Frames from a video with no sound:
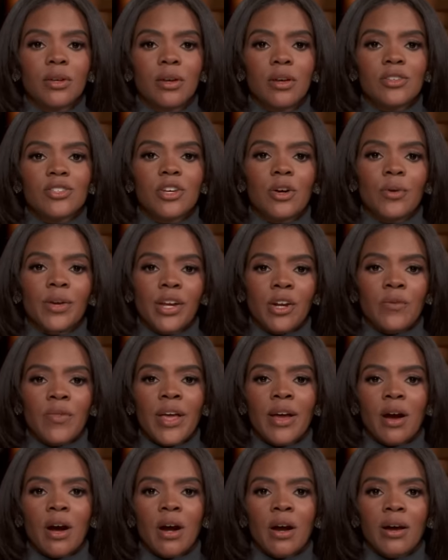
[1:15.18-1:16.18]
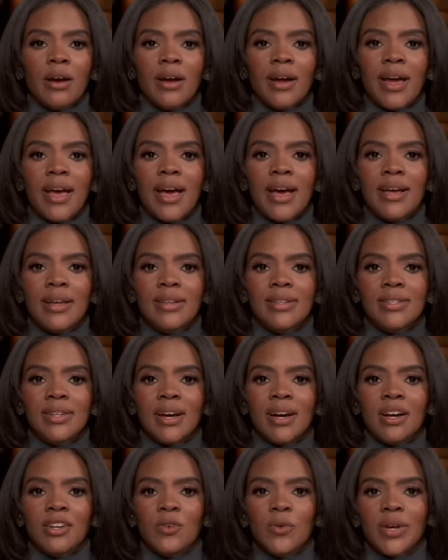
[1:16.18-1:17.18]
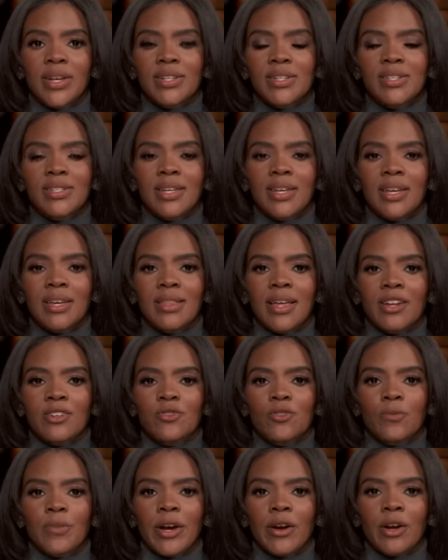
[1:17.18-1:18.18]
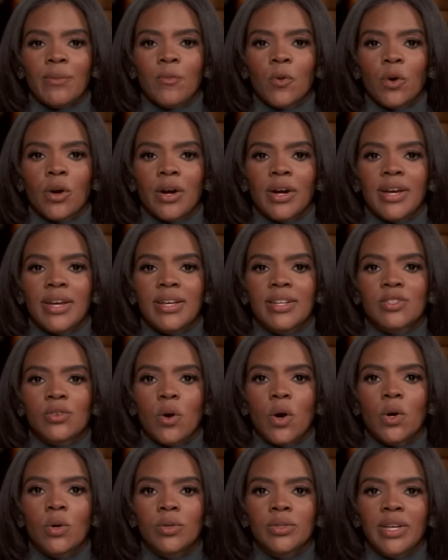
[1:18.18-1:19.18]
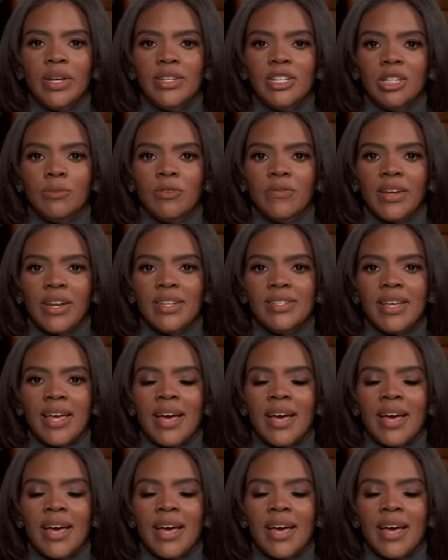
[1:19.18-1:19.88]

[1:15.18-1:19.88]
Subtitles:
So here they are, and you can see that Drew Barrymore is holding Dylan Mulvaney's